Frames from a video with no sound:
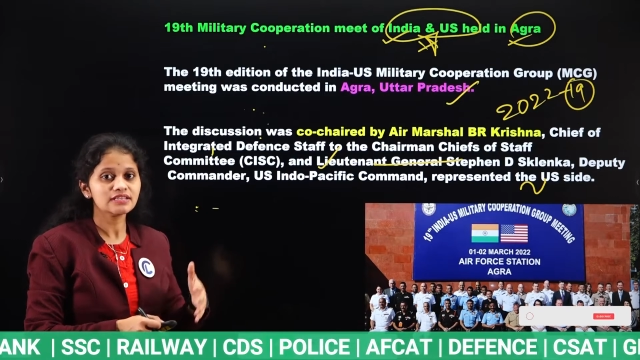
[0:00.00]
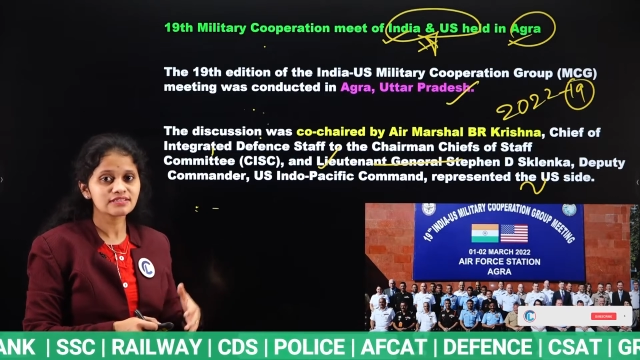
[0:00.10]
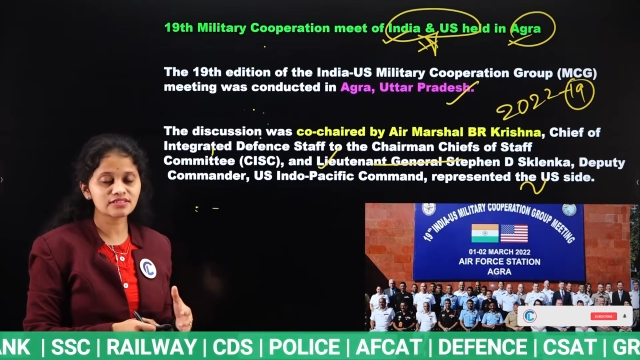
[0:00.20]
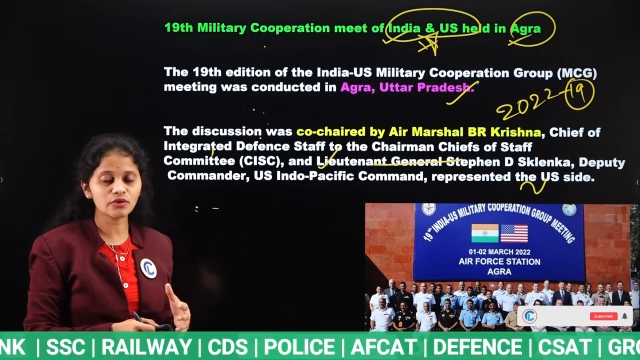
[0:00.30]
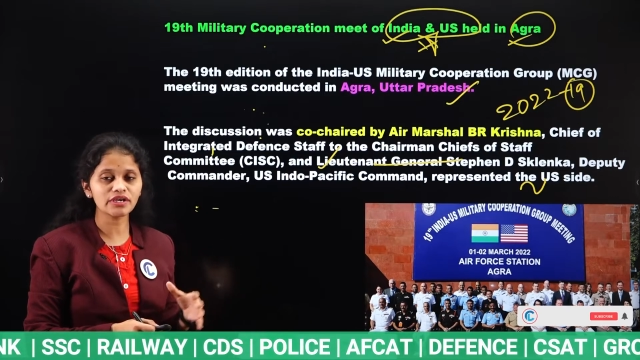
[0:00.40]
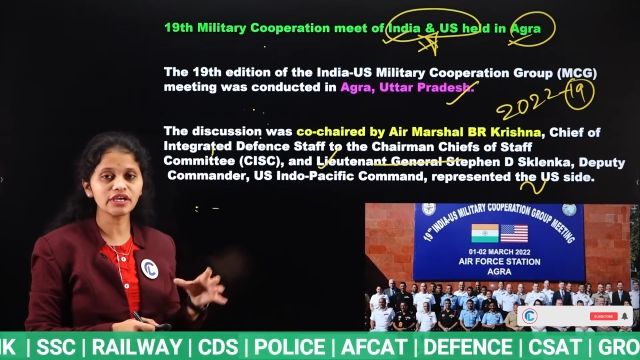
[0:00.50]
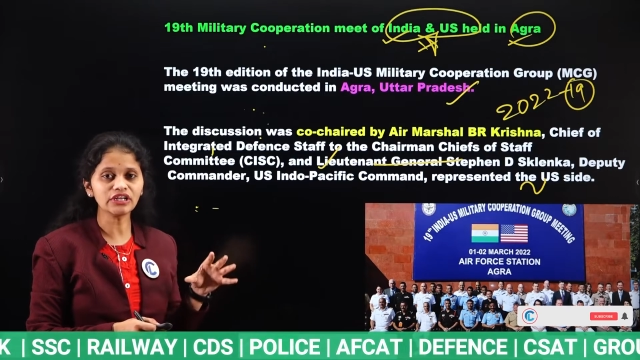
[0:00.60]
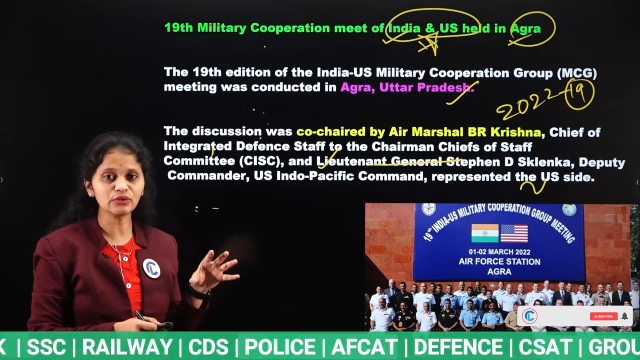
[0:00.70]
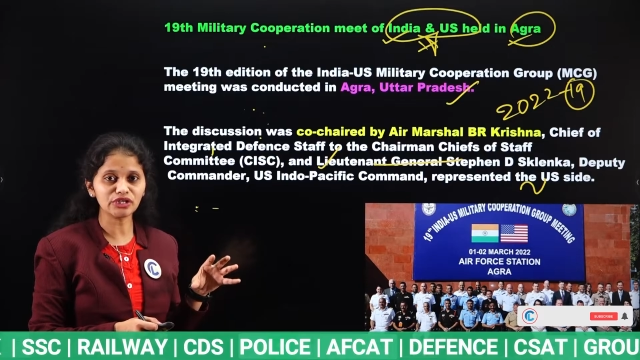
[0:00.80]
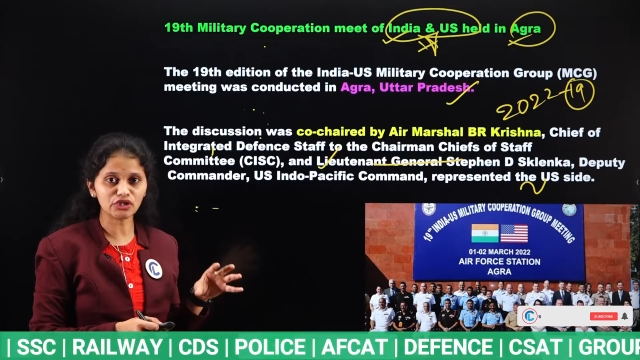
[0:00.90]
So here
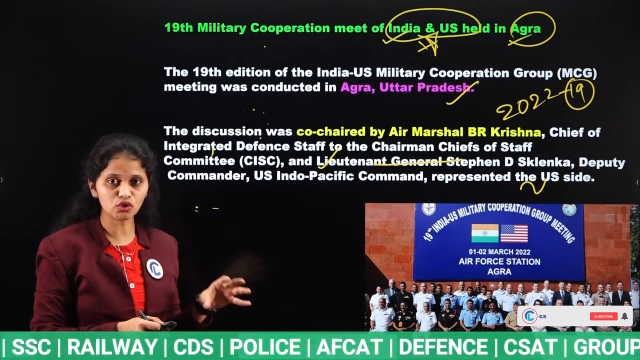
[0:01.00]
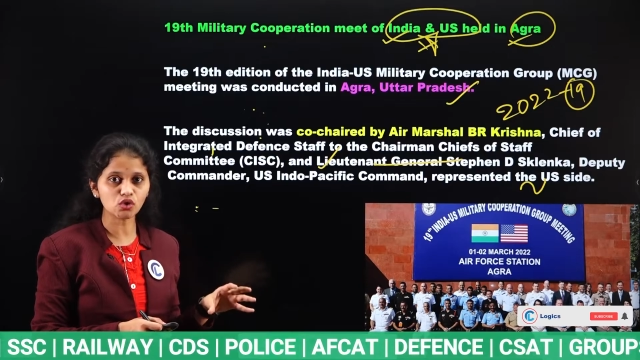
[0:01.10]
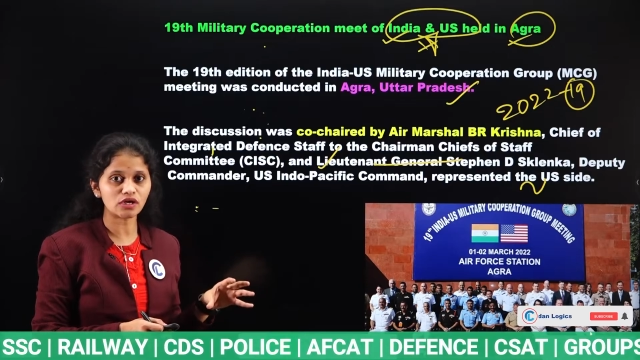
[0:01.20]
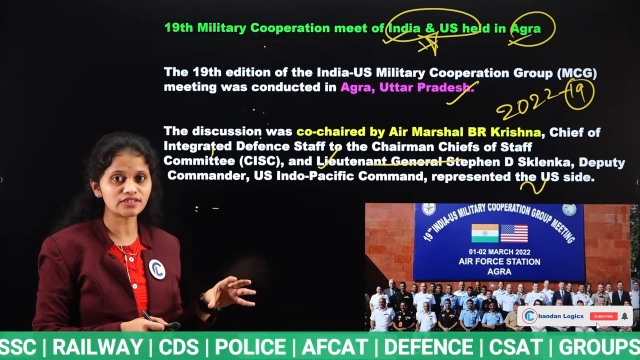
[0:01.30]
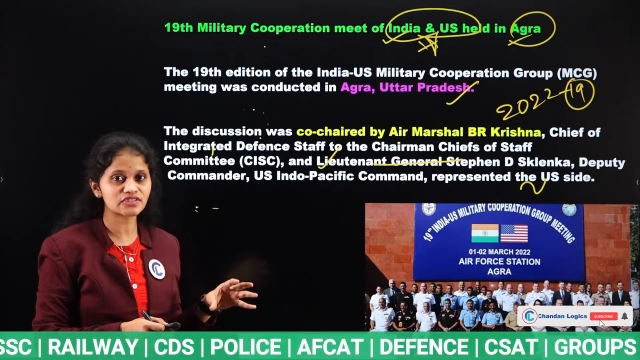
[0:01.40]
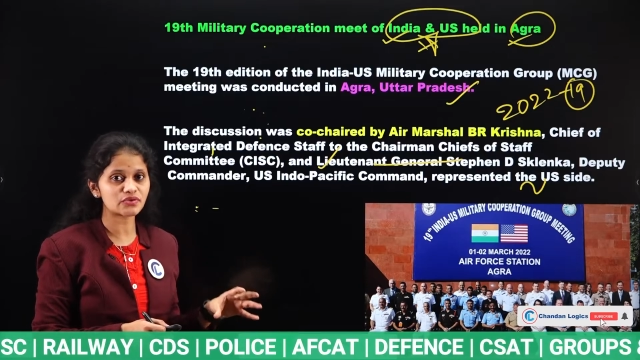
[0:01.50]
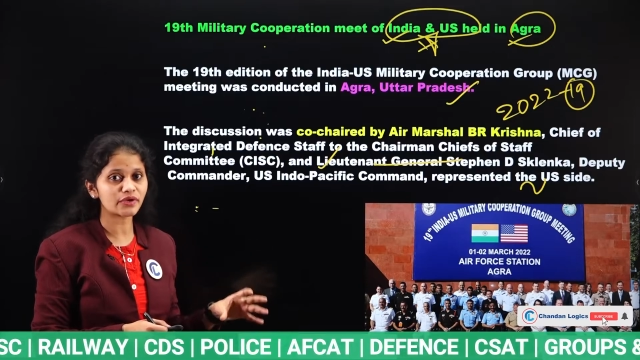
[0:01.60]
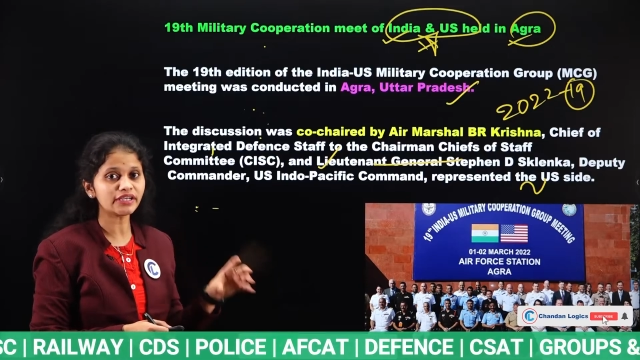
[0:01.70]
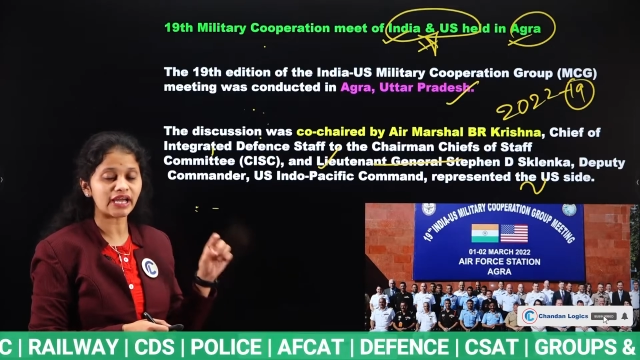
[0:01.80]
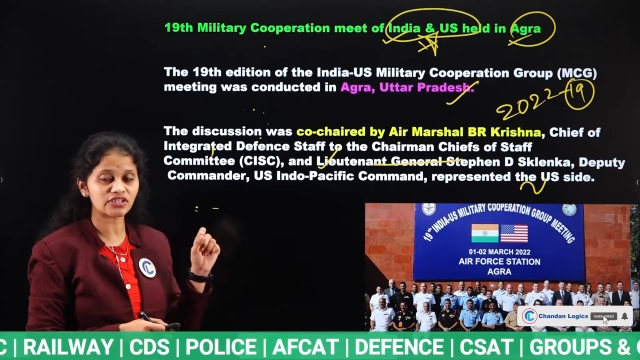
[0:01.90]
you need to
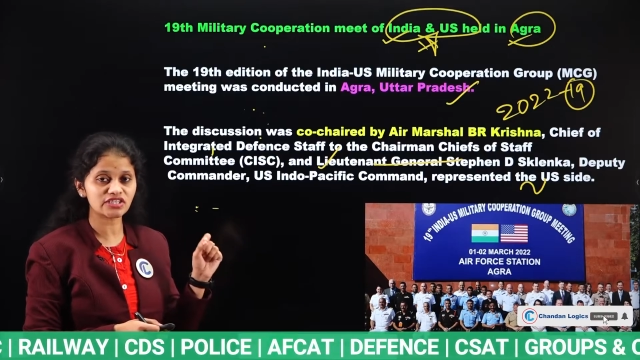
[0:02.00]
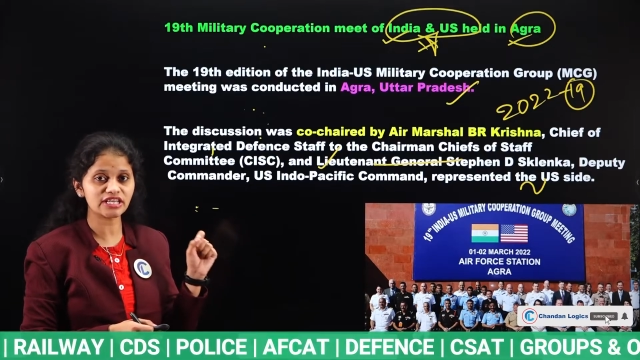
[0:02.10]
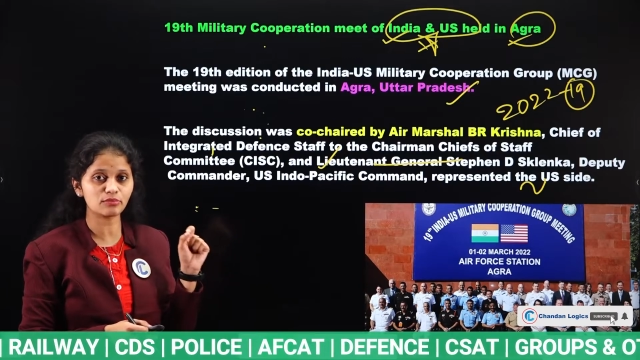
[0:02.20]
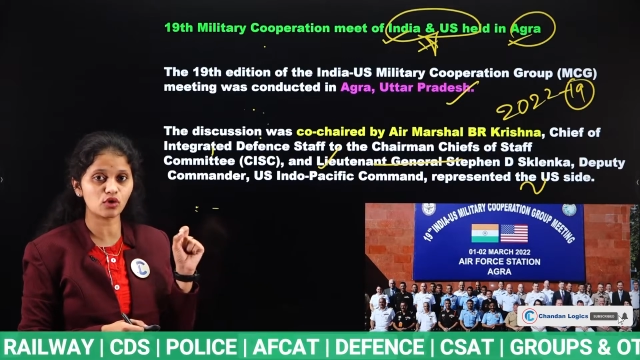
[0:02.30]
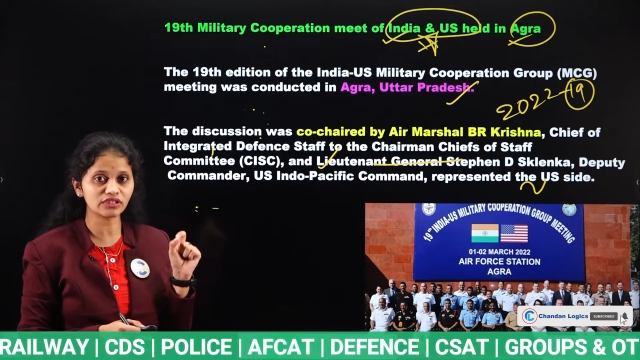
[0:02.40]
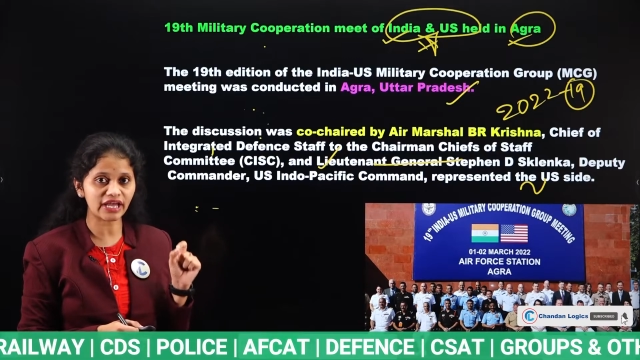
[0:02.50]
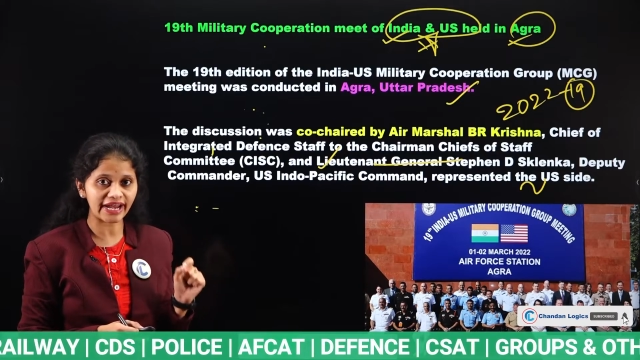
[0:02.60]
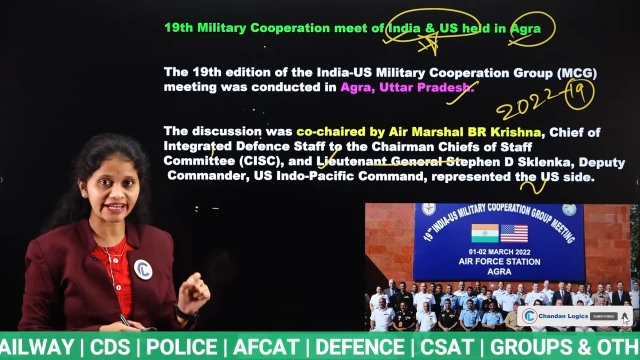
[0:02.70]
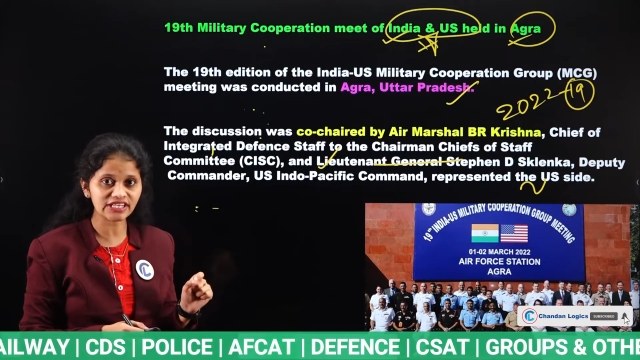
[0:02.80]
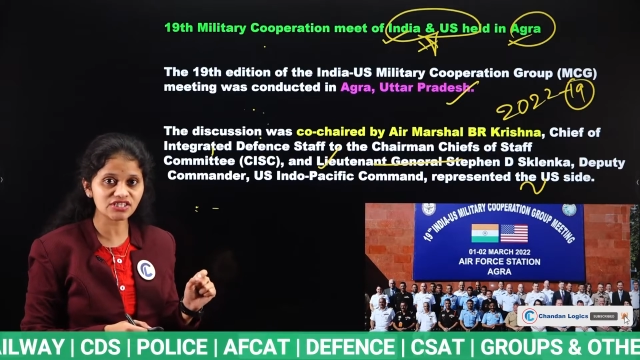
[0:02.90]
concentrate actually about the
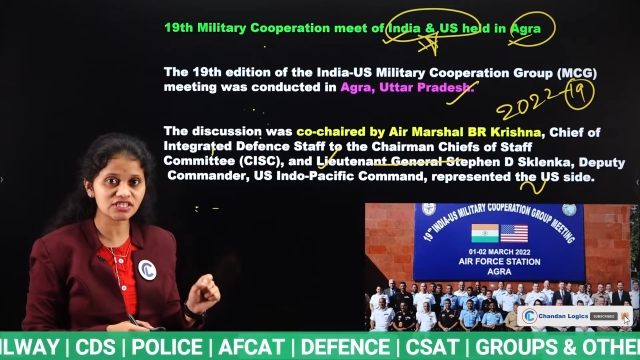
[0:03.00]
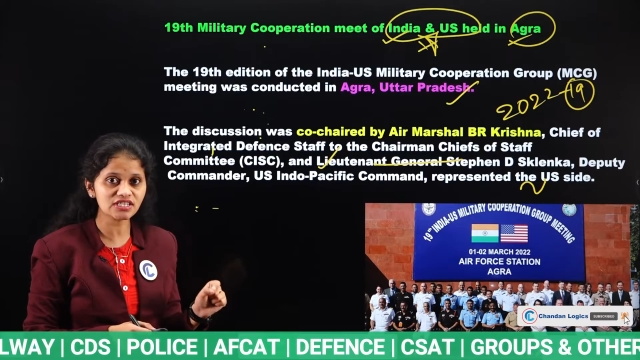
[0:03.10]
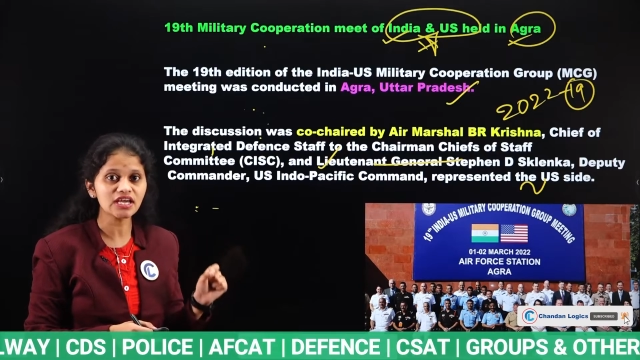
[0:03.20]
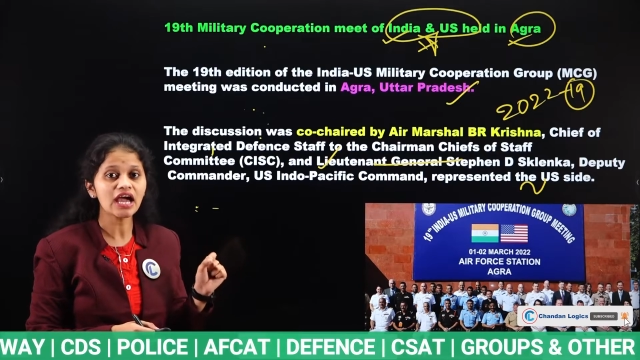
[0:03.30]
addition